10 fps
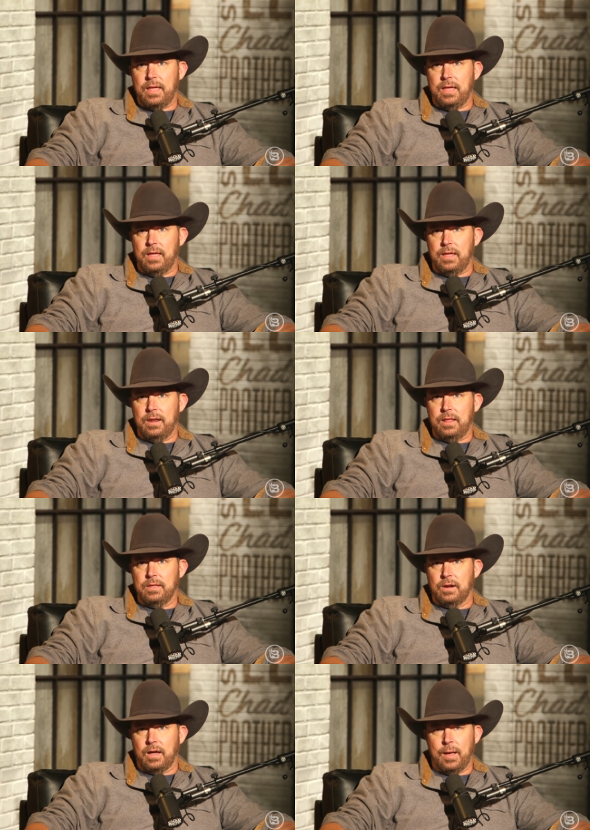And,
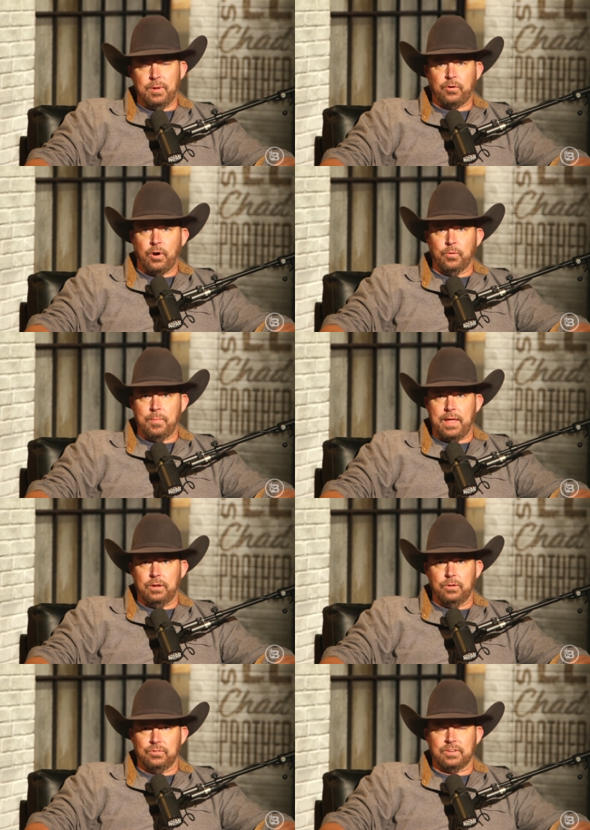you know, I'm a grown
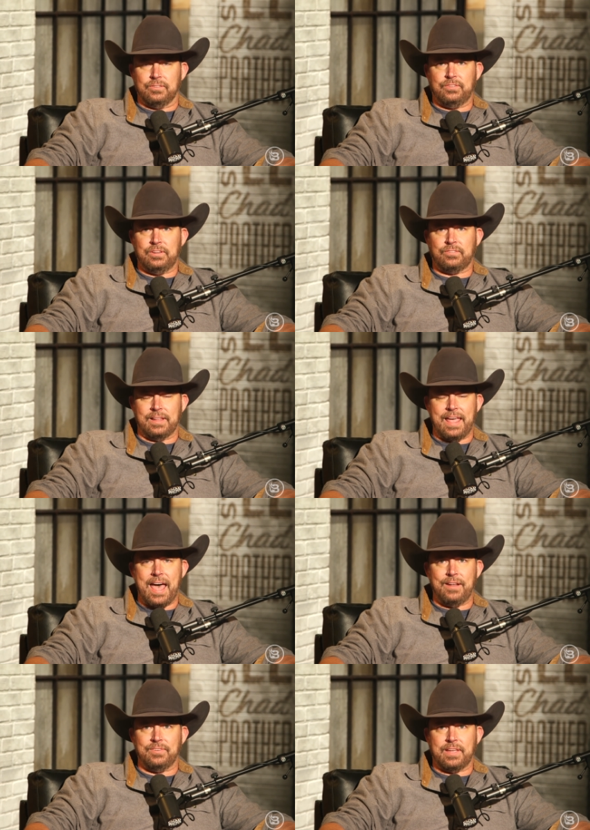man who has consistently
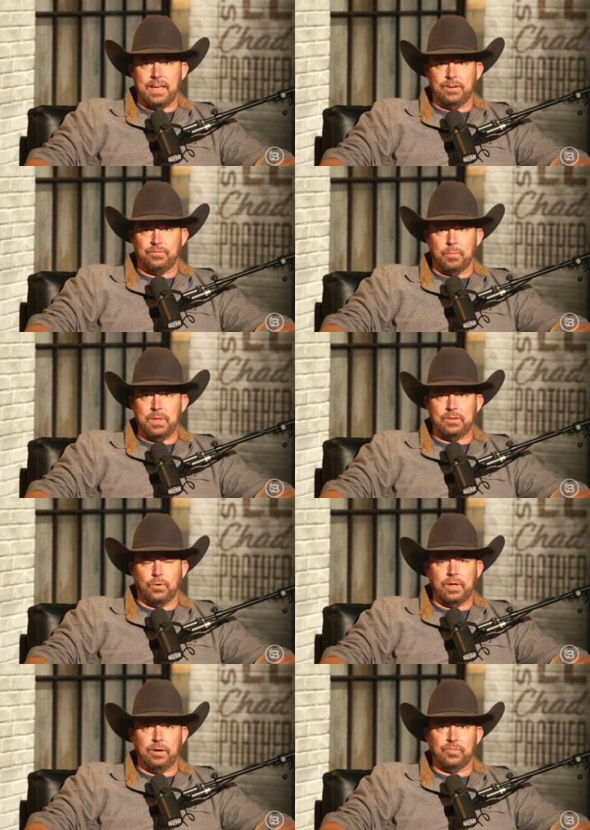advocated for
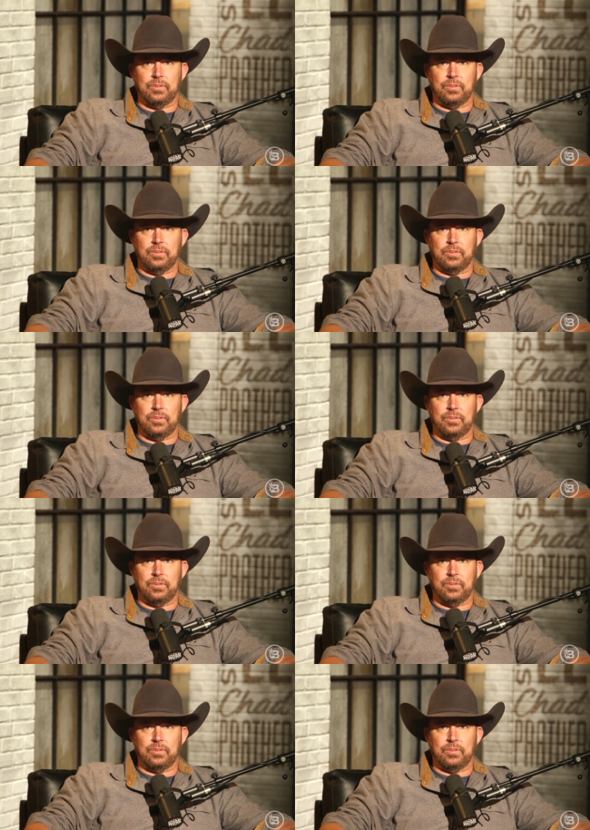mental health